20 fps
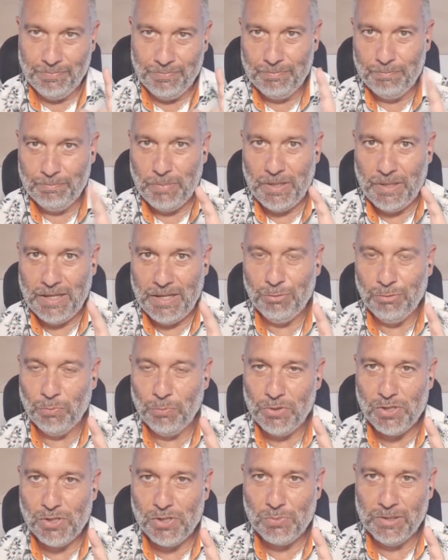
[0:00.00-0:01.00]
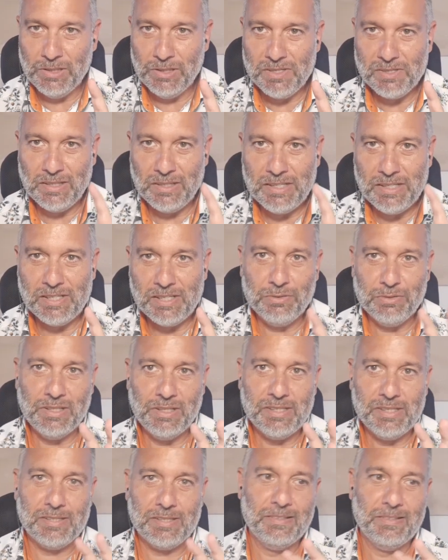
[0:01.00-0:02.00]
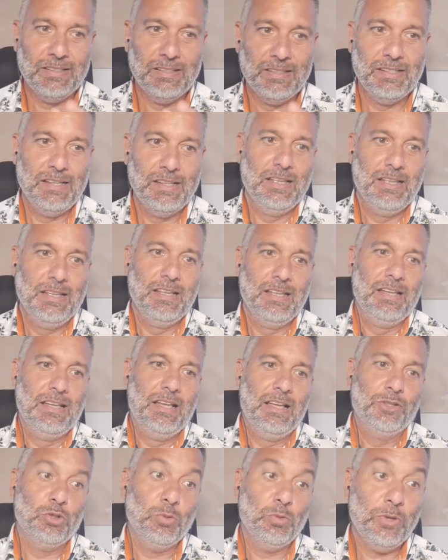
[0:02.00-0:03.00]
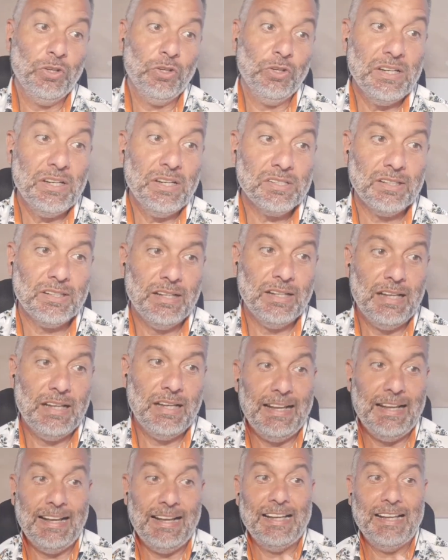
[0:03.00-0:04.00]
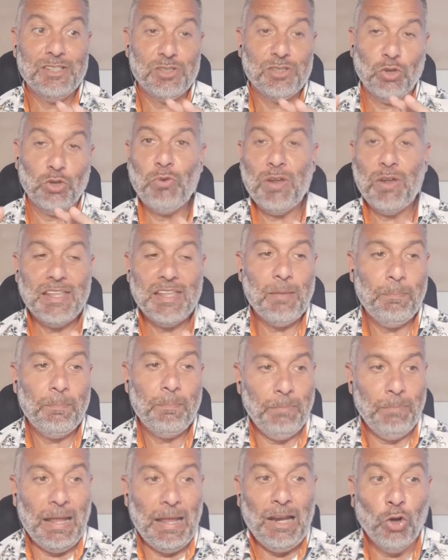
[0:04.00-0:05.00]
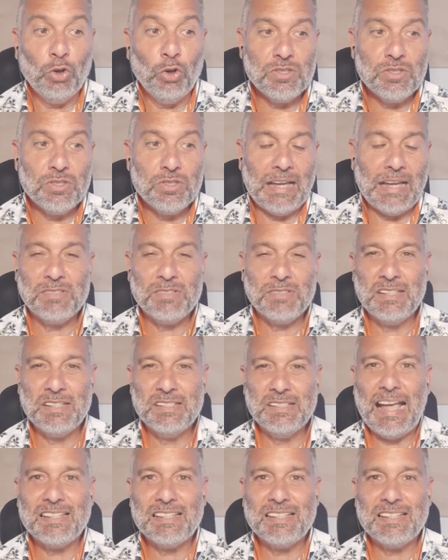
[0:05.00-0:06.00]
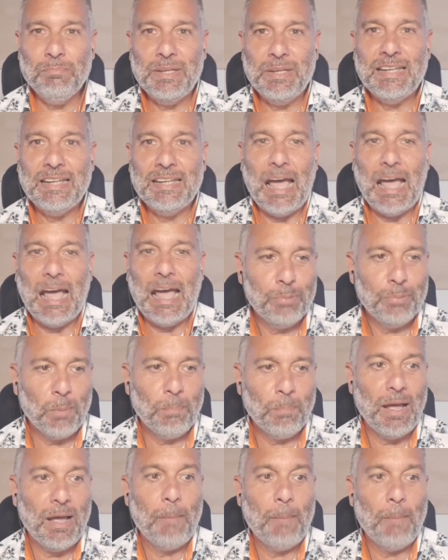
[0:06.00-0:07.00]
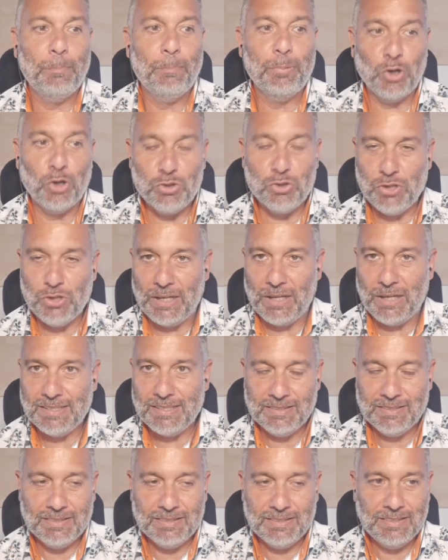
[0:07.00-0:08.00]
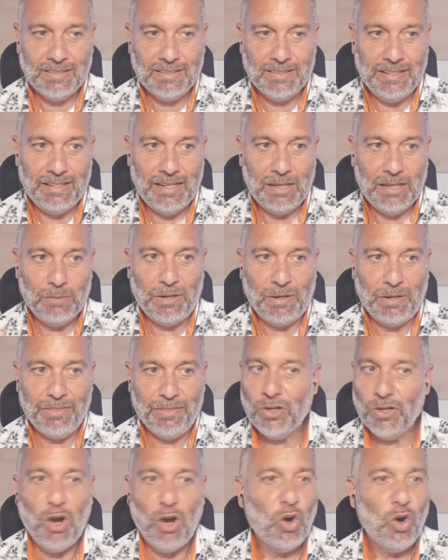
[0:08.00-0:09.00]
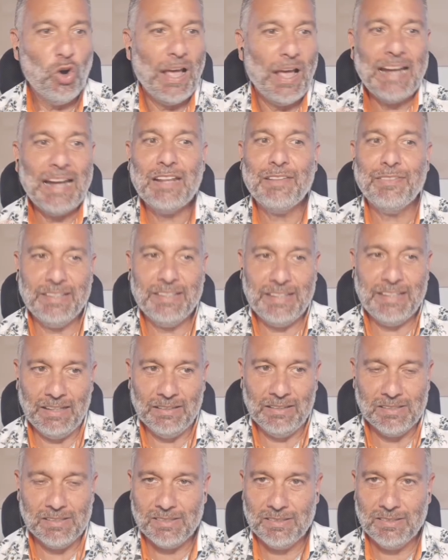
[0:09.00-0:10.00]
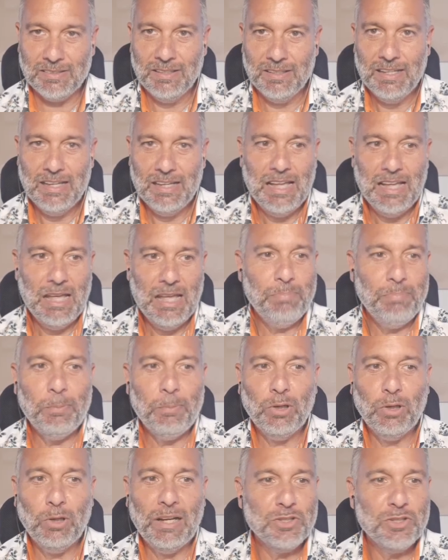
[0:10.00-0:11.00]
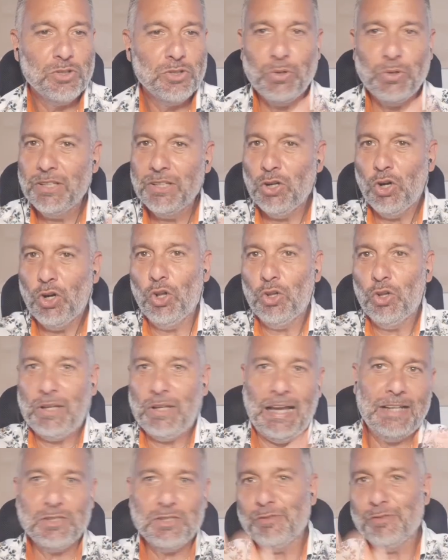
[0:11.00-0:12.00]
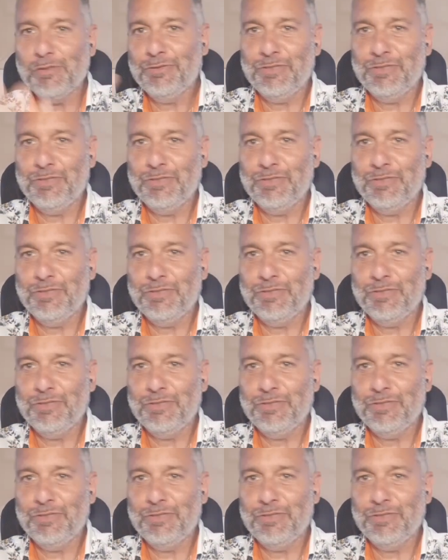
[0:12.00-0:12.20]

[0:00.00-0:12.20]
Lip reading: be careful with these words, listen to this. To be honest, it's already a long time since it hasn't been a proper project at Barcelona or anything else. People are doing all kinds of